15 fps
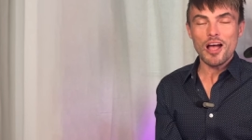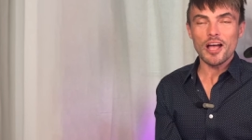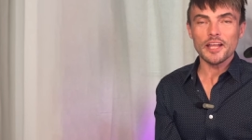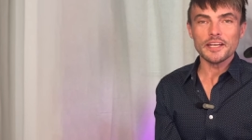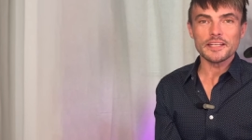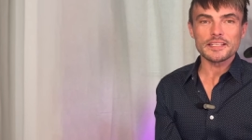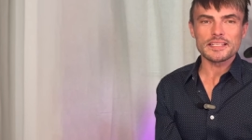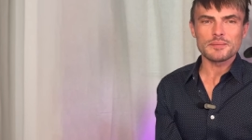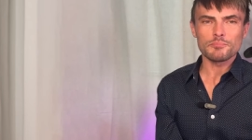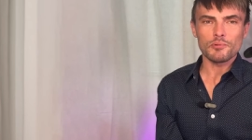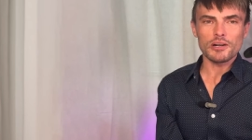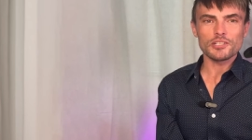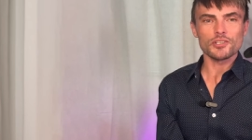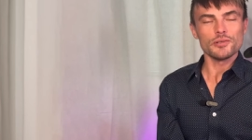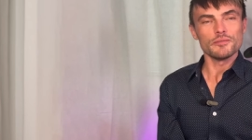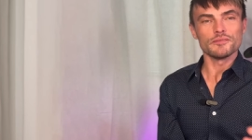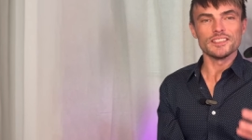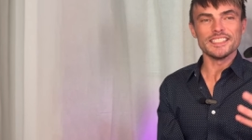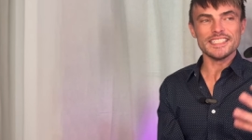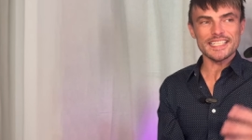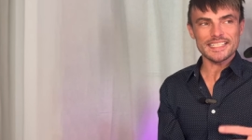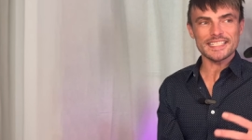an expression of
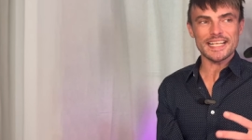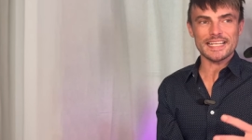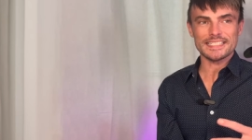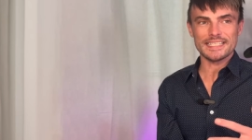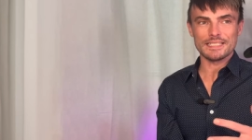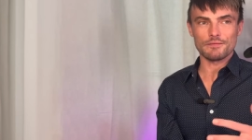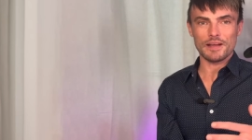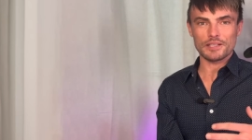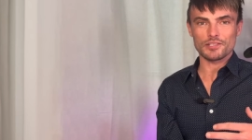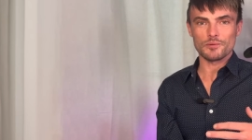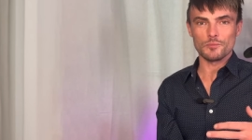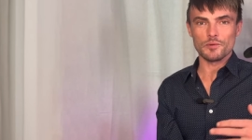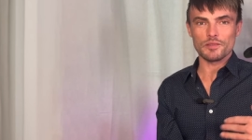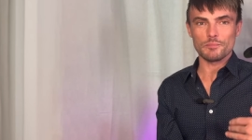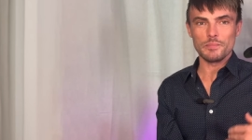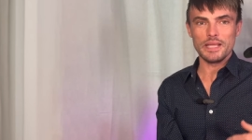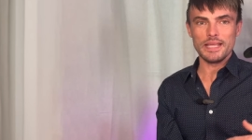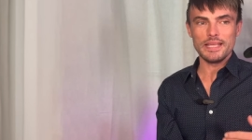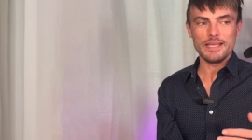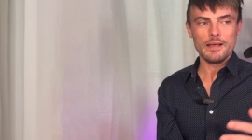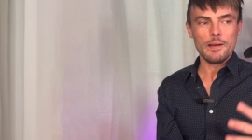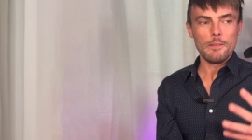dissatisfaction with
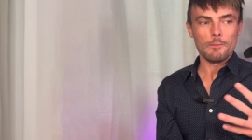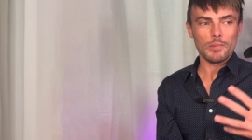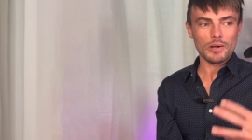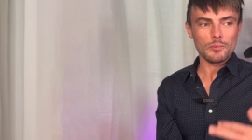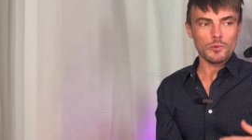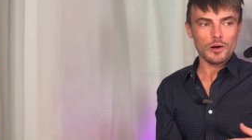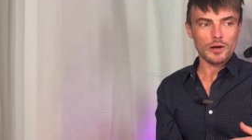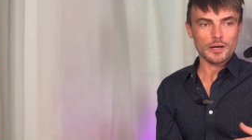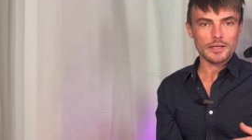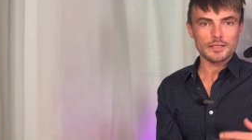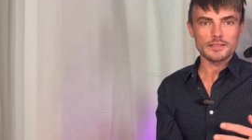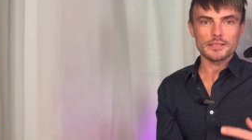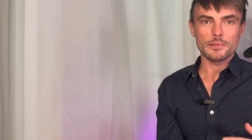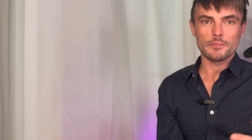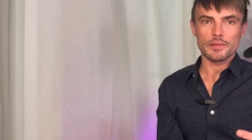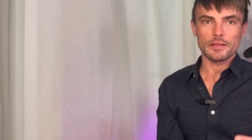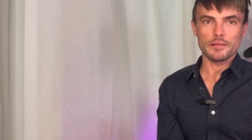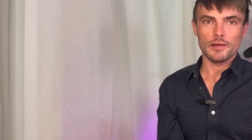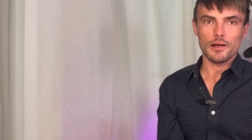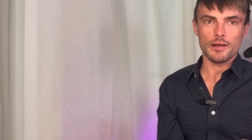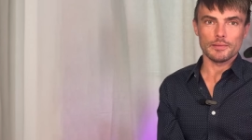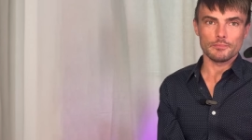me, my work, and something
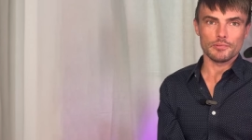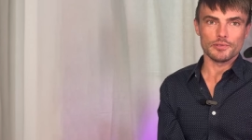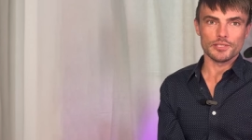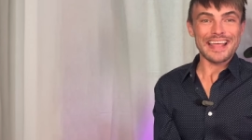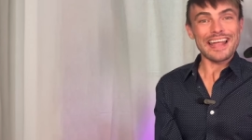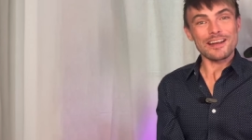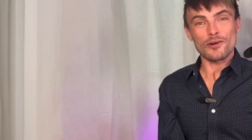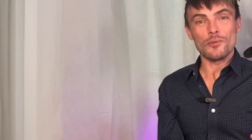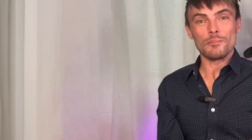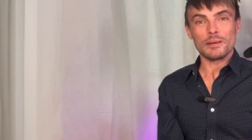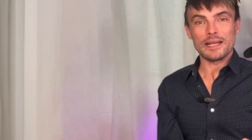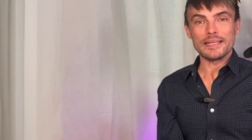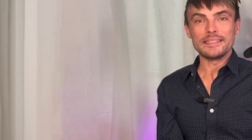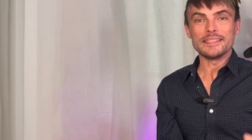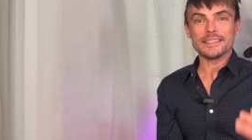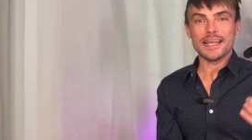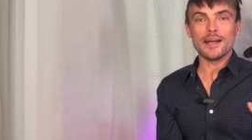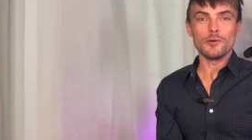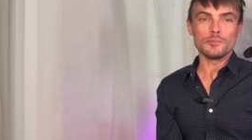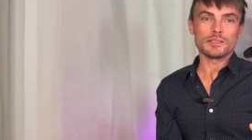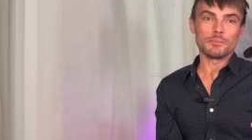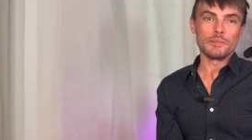that I. That complaint
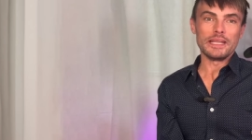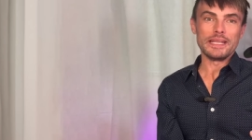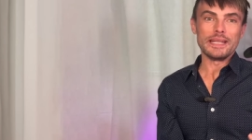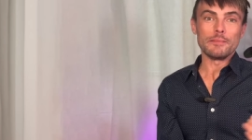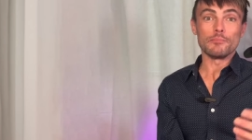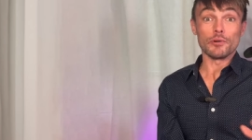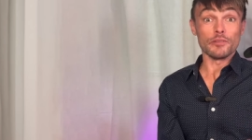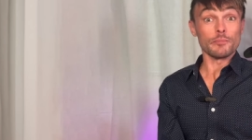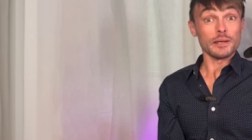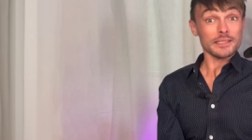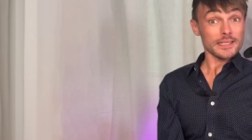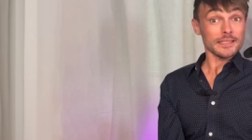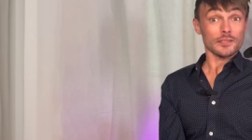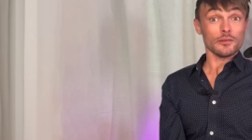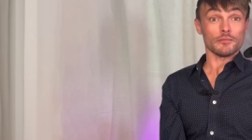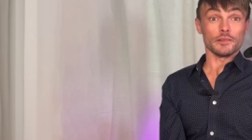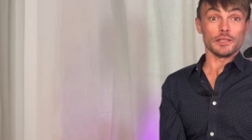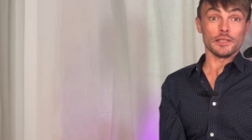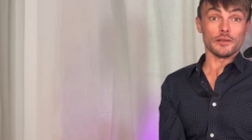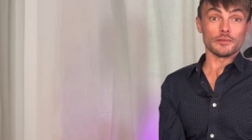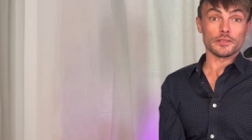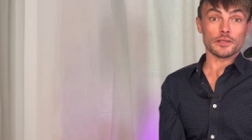helped me improve my TikTok
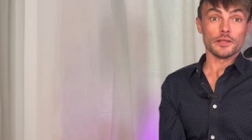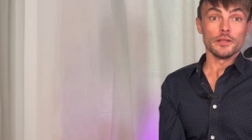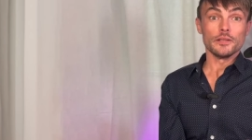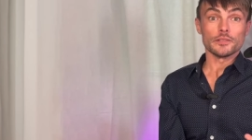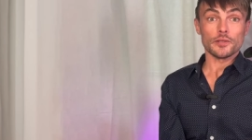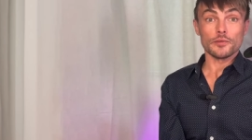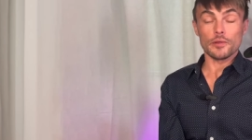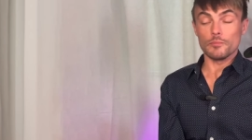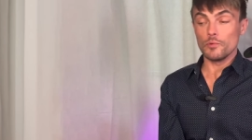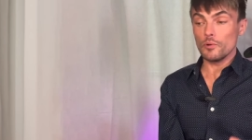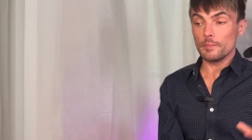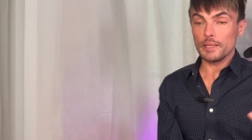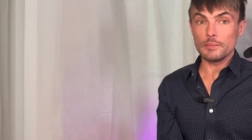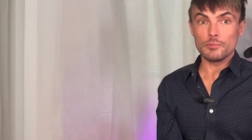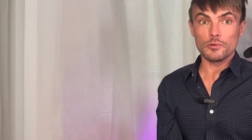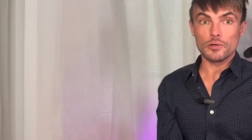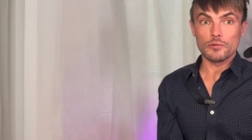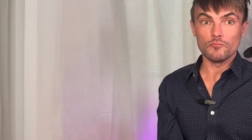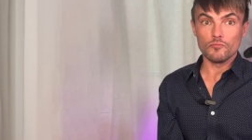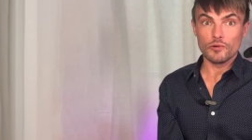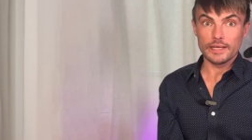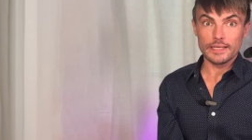videos so that more people
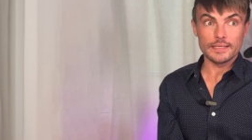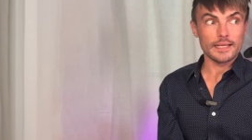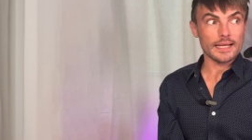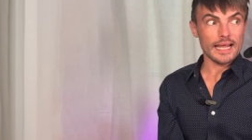can read the